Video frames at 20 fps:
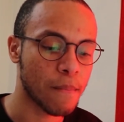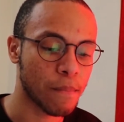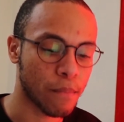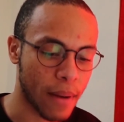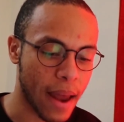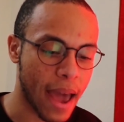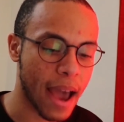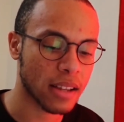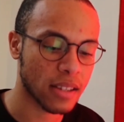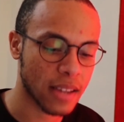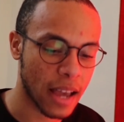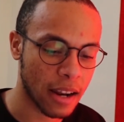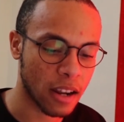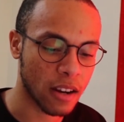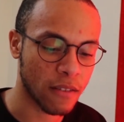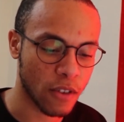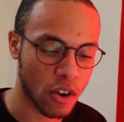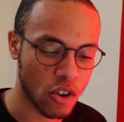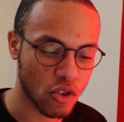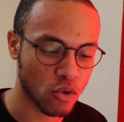Black
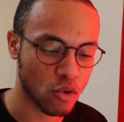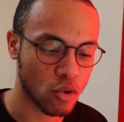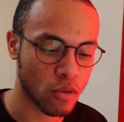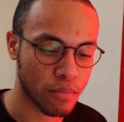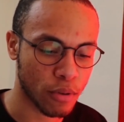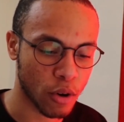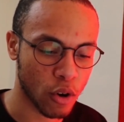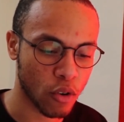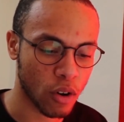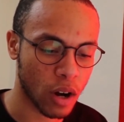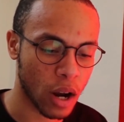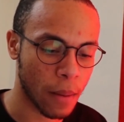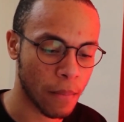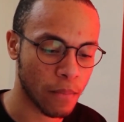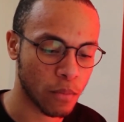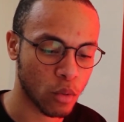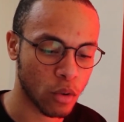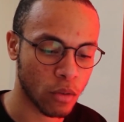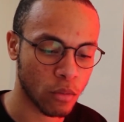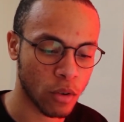Talent virtual
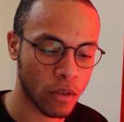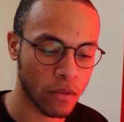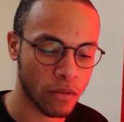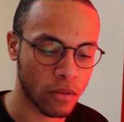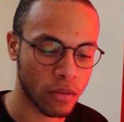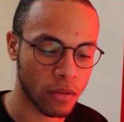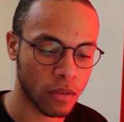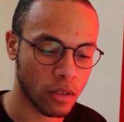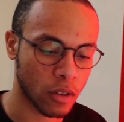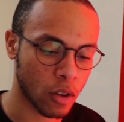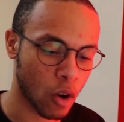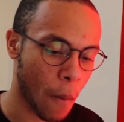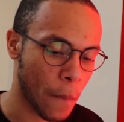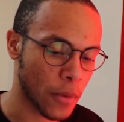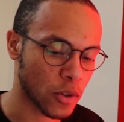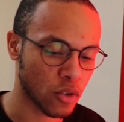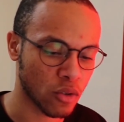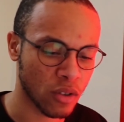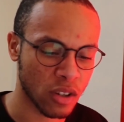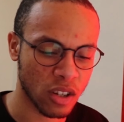program with the
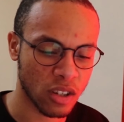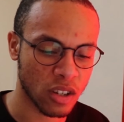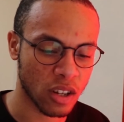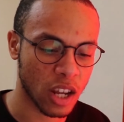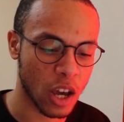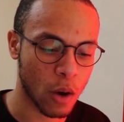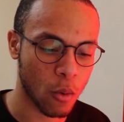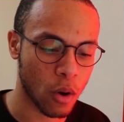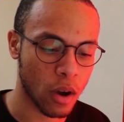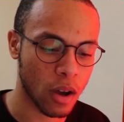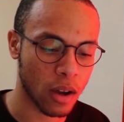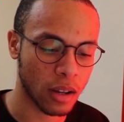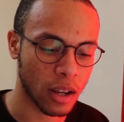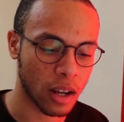opportunity to network.